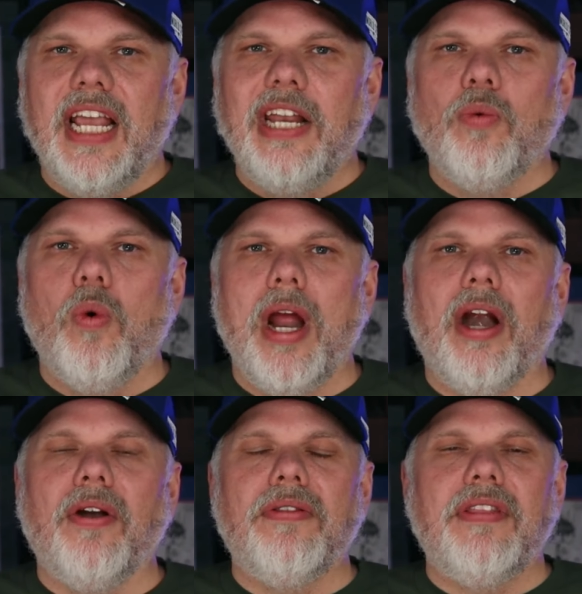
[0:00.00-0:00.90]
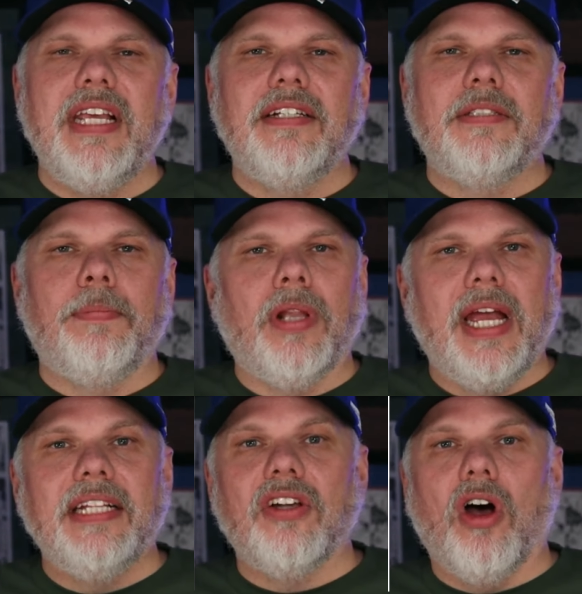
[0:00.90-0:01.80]
in where these
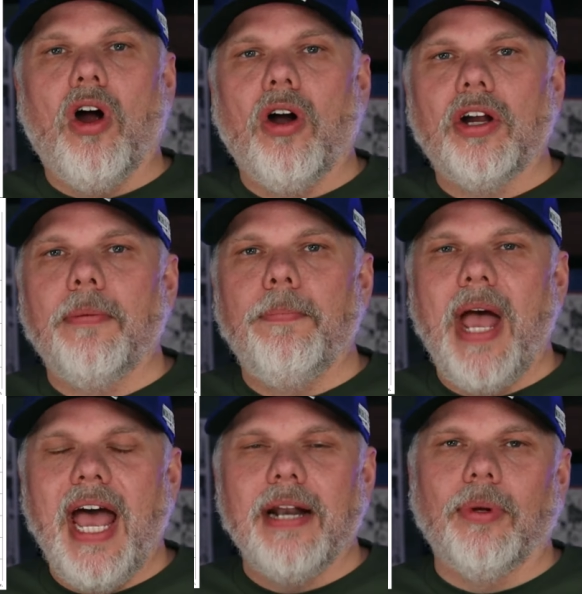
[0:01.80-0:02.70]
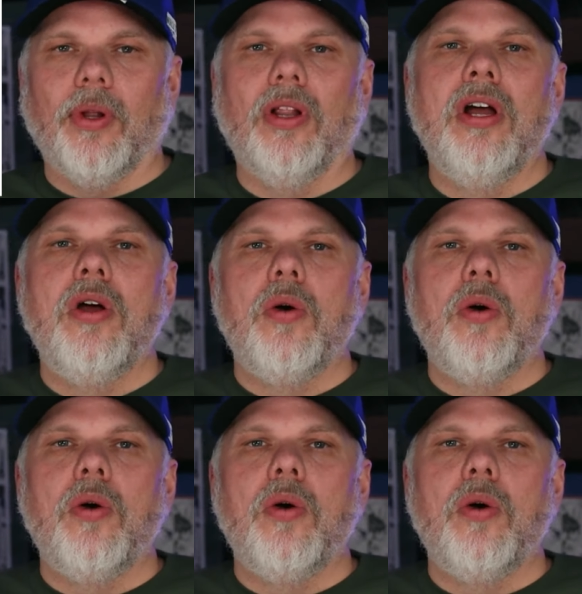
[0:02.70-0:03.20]
plates are compatible